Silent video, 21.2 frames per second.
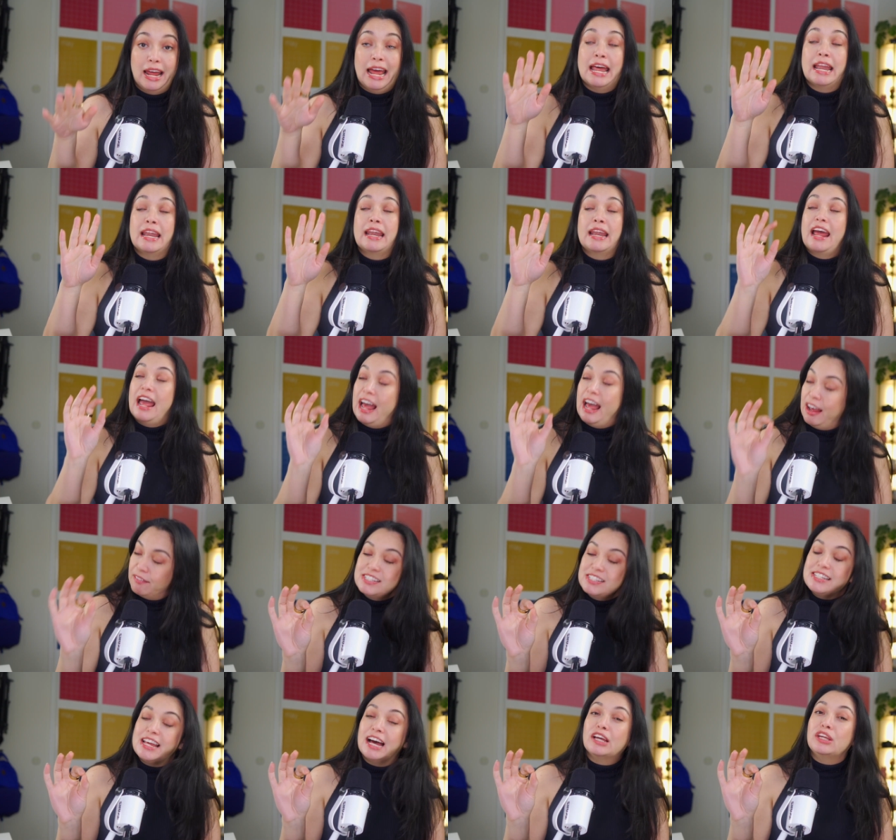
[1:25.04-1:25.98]
And I have
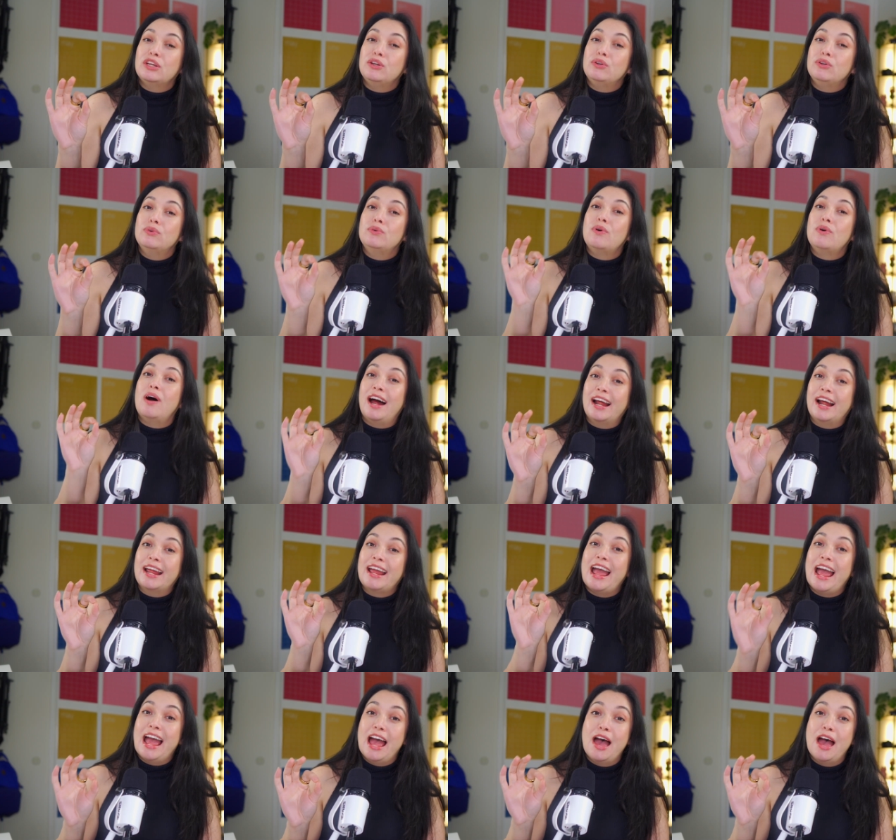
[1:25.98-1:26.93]
to tell you, I
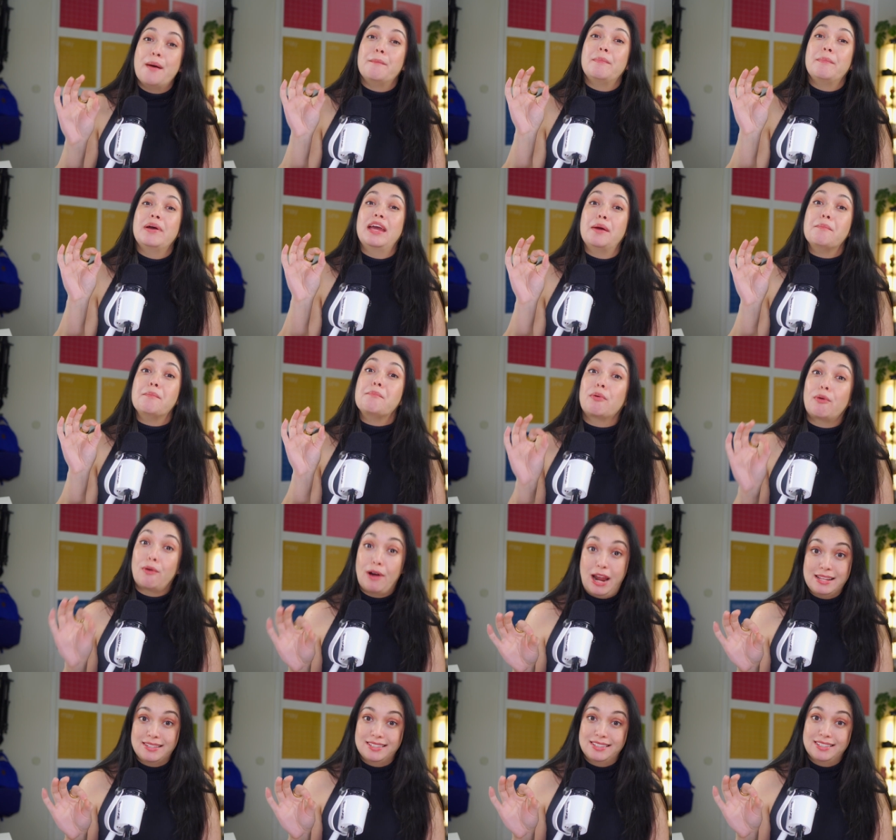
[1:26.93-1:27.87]
am
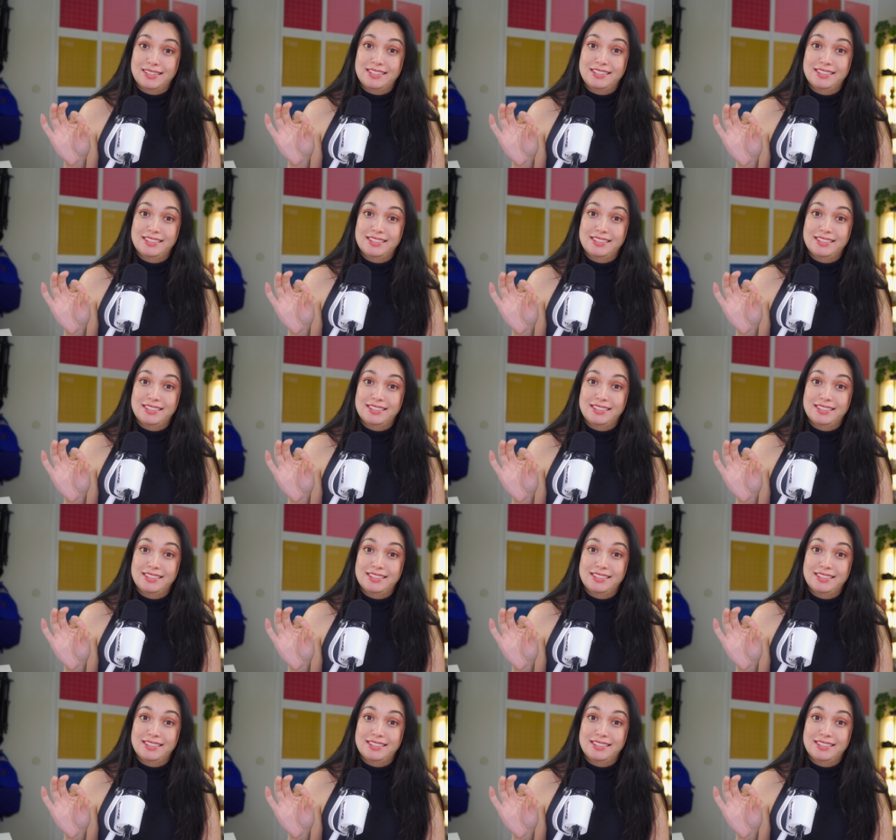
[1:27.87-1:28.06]
impressed.